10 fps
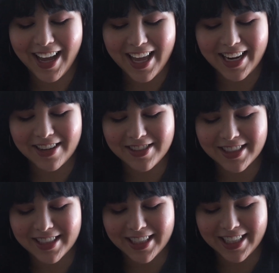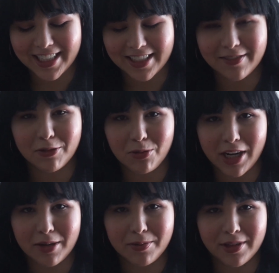And I was in need of a
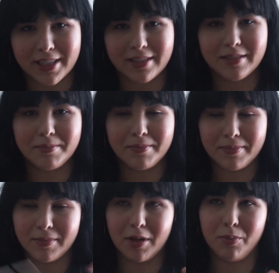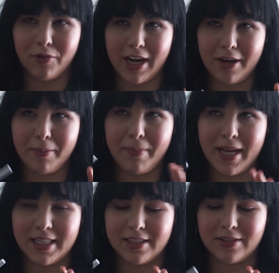brow
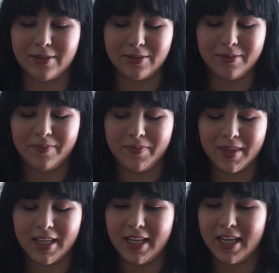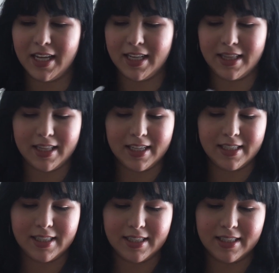pencil. And
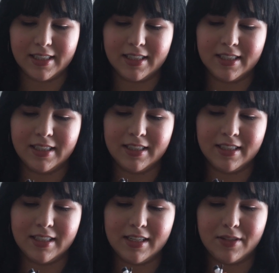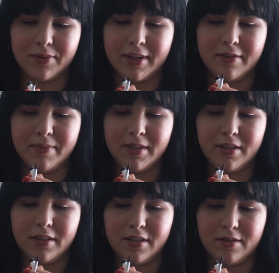this is what I've
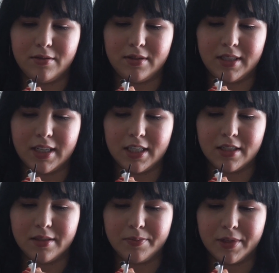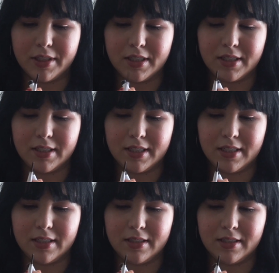been using. I just purchased
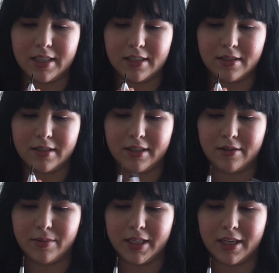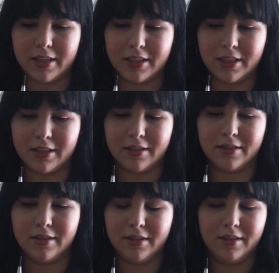this yesterday. Oh my gosh, I
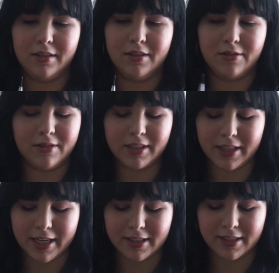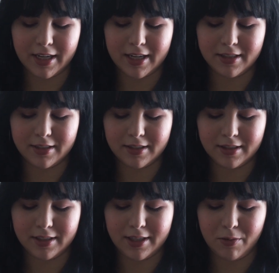just realized it has
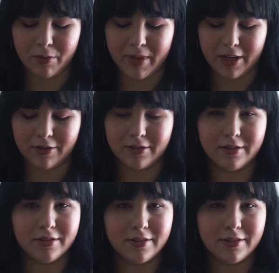the same amount.